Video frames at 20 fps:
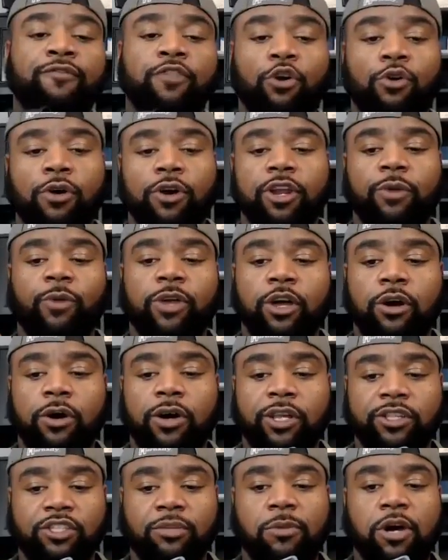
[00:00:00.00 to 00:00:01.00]
Florida and we're going to
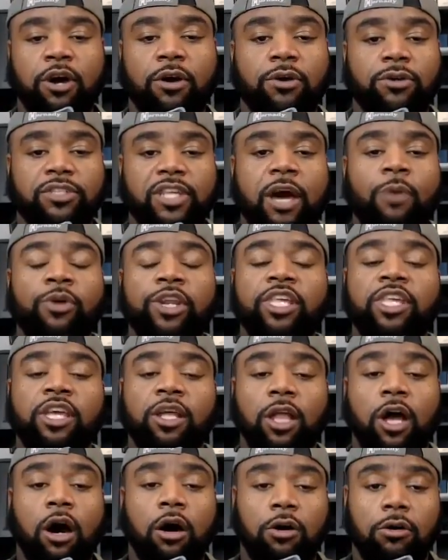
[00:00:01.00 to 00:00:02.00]
hunt some hogs. I want to
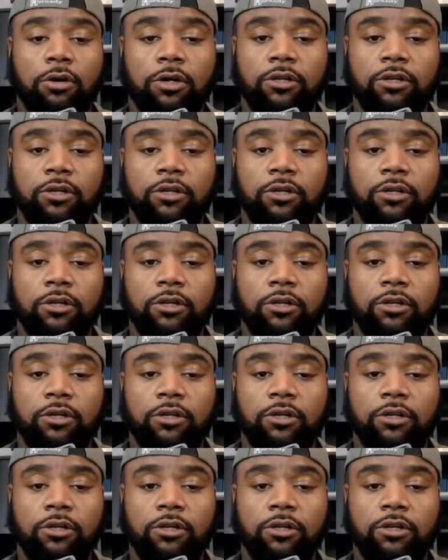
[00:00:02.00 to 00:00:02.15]
kill them.